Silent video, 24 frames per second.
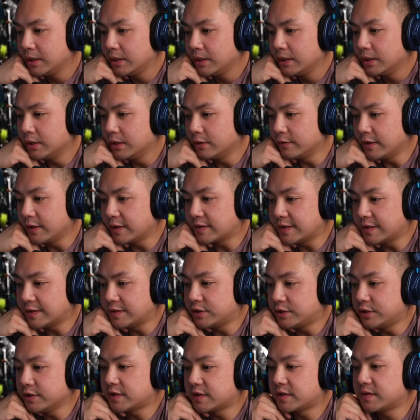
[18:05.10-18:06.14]
Odig says
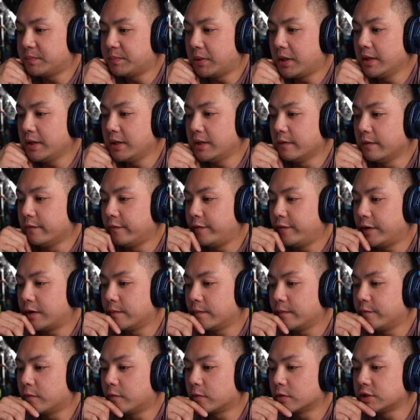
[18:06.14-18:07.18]
just spotted a Ferrum
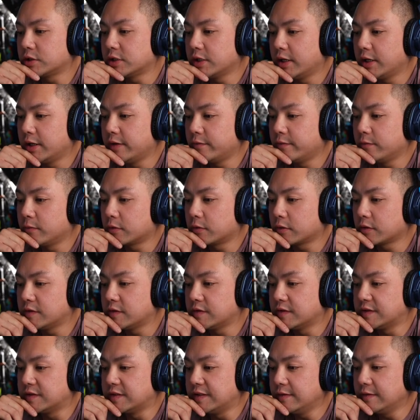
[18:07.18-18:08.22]
Forge Knife Works
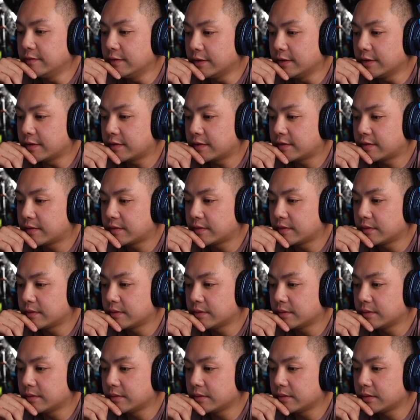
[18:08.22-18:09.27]
Zelex.
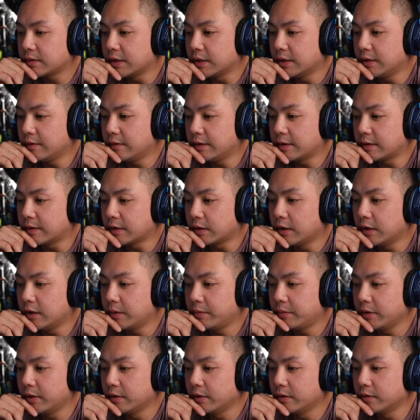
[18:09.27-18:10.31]
Kind of like the
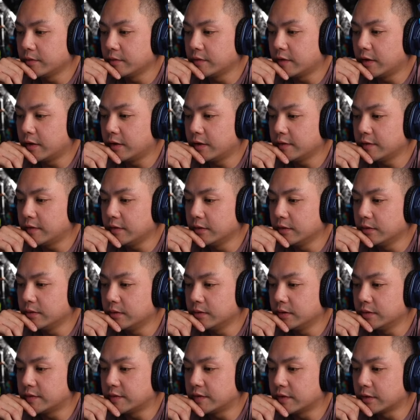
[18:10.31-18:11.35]
compound Tonto
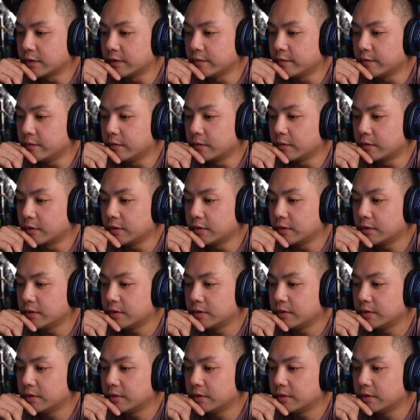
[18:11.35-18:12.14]
I was looking for.